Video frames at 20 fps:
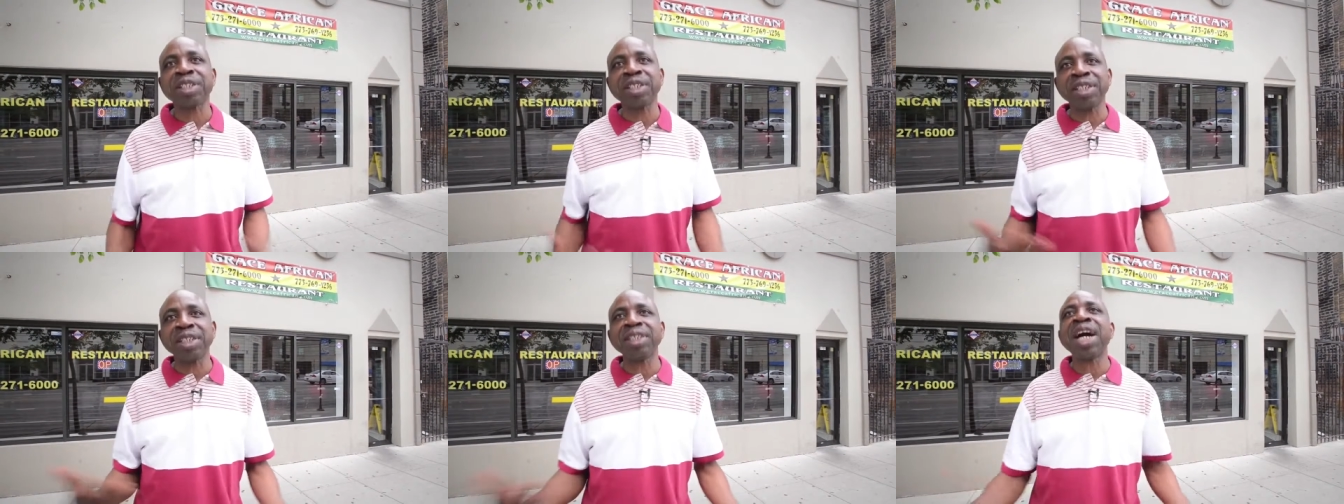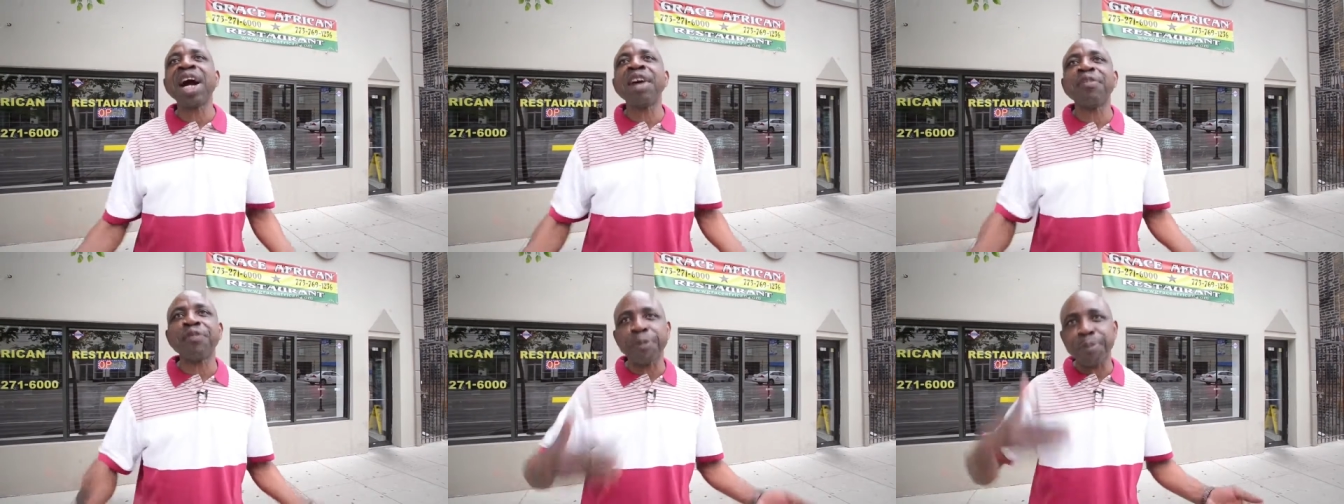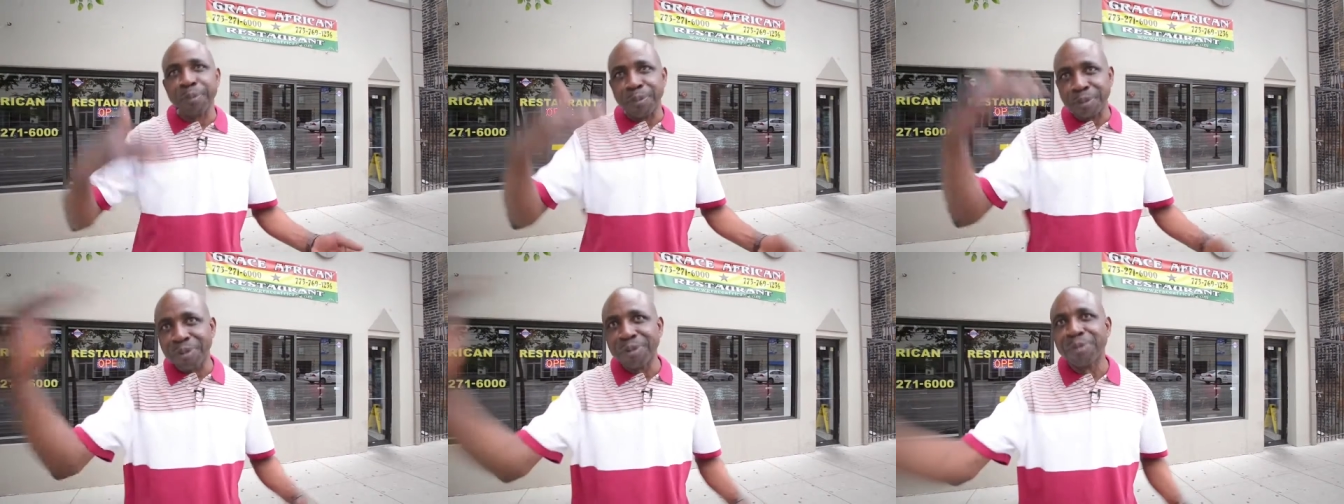still have
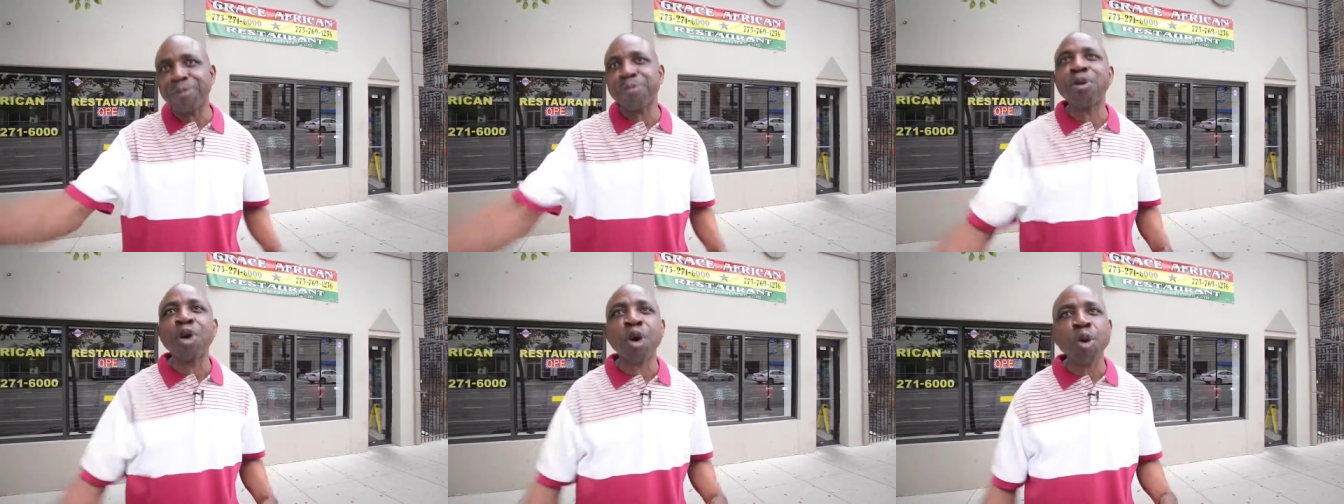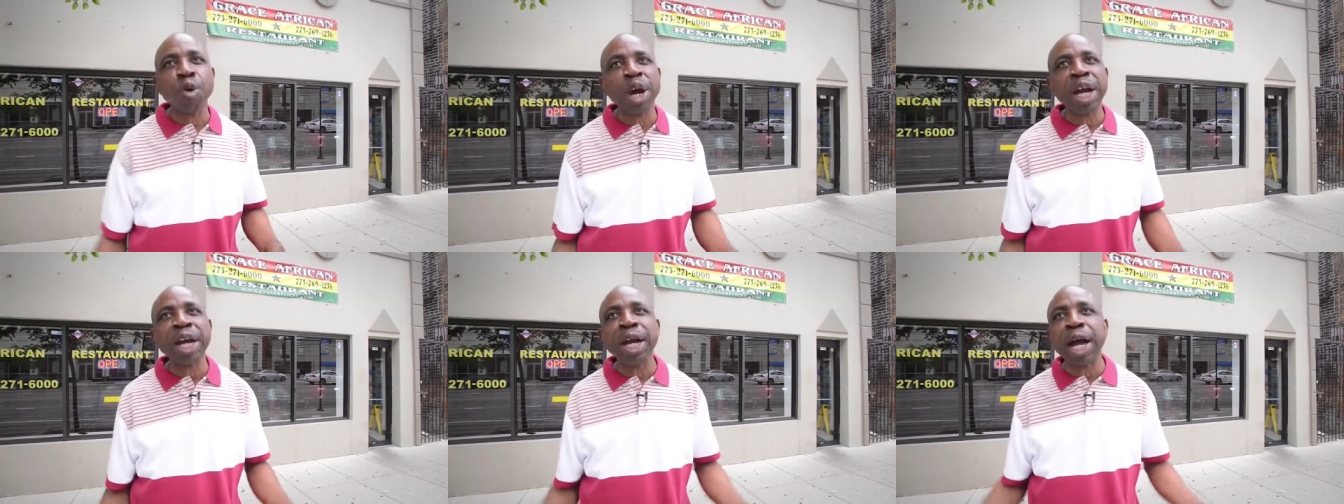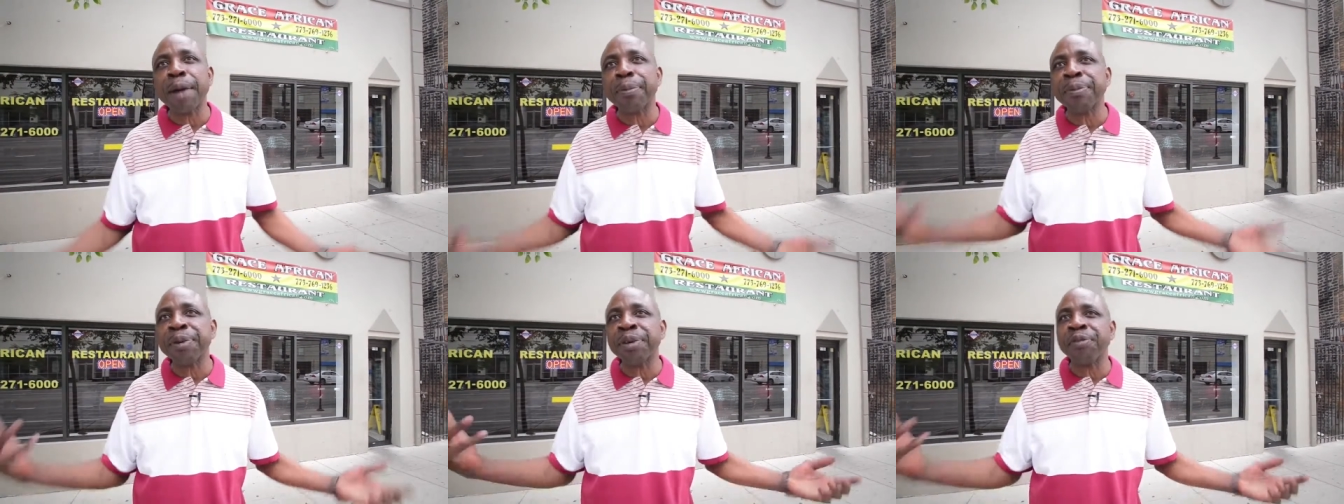more World
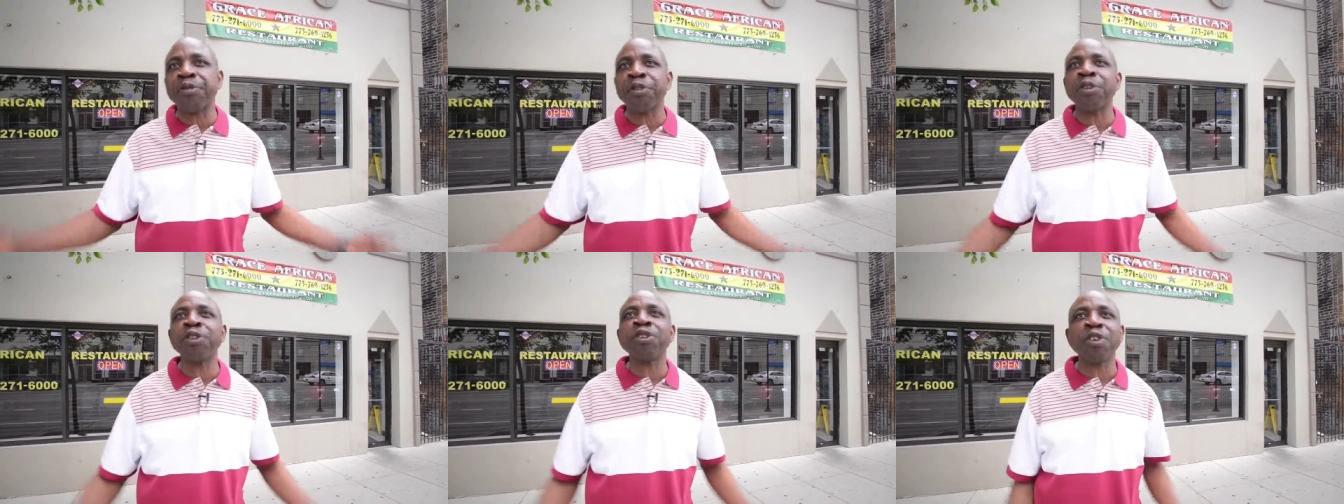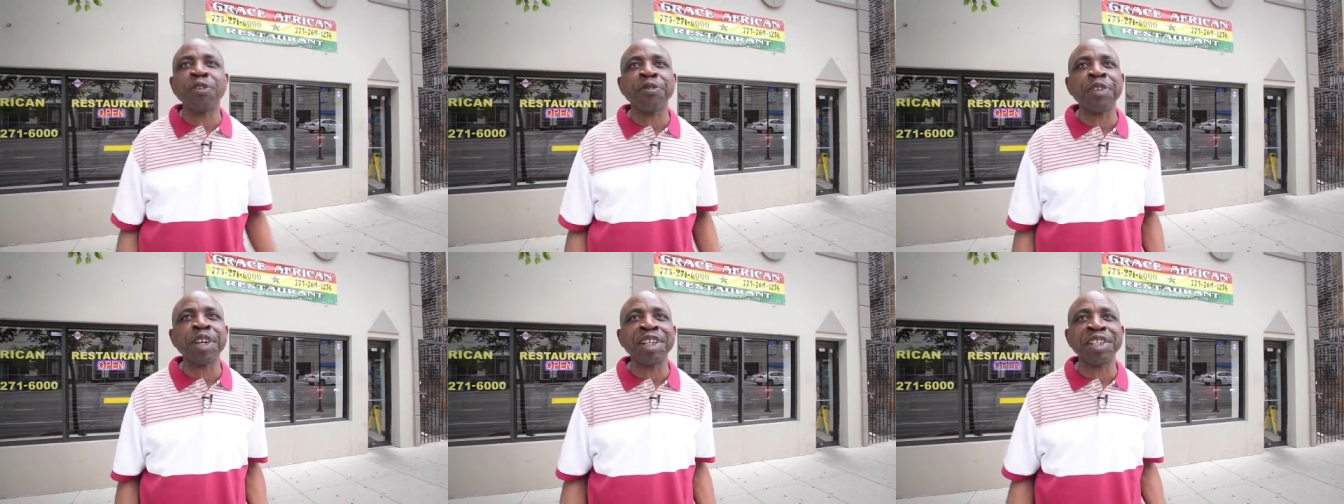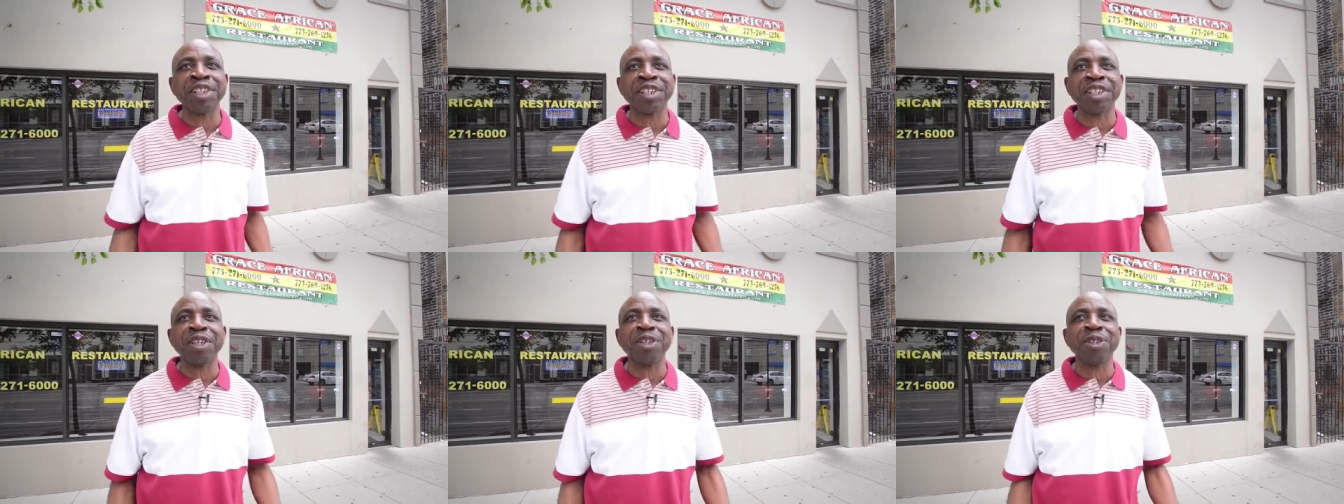Cup in front of us.